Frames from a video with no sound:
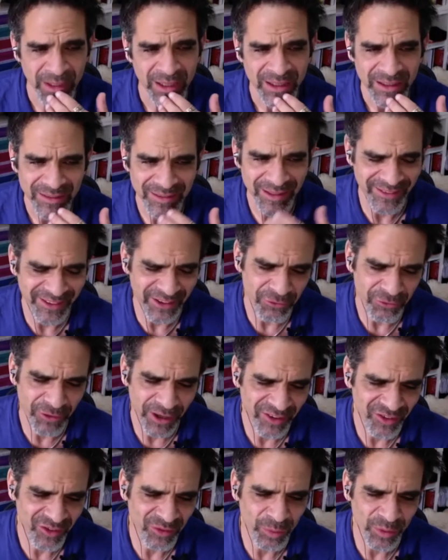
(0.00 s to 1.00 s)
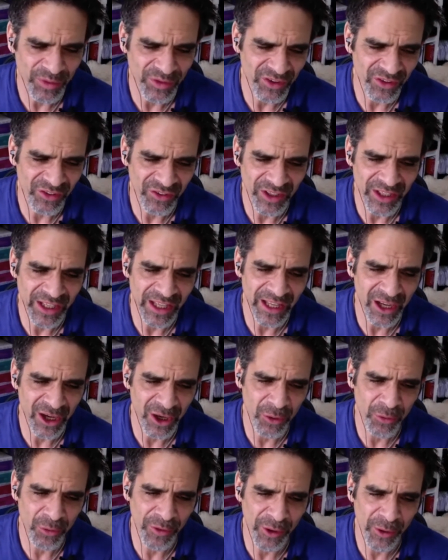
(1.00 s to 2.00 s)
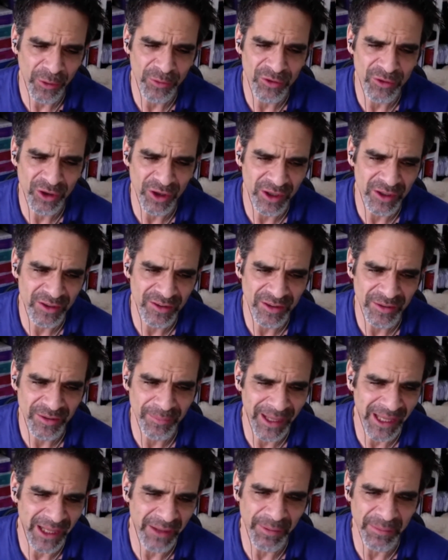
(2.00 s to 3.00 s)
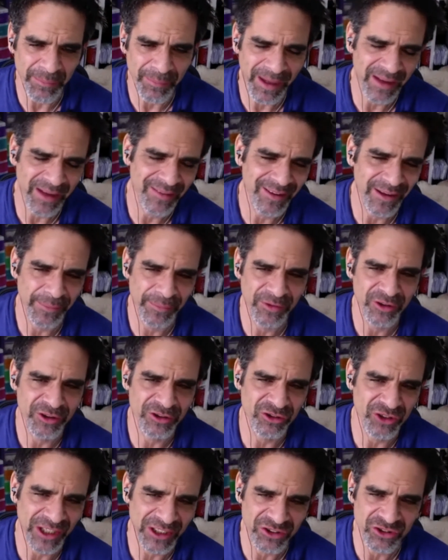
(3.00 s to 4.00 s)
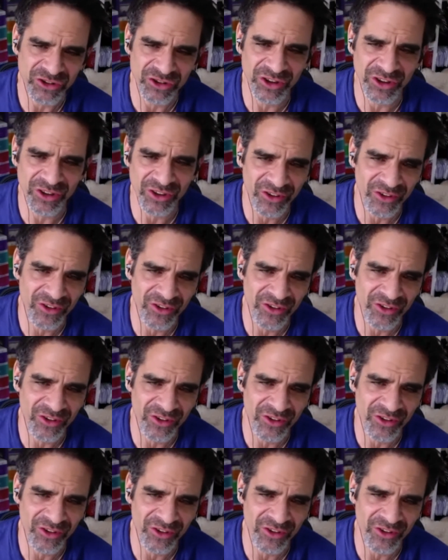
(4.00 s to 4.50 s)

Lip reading: Does it rest with the CEO, though, to maybe make some suggestions,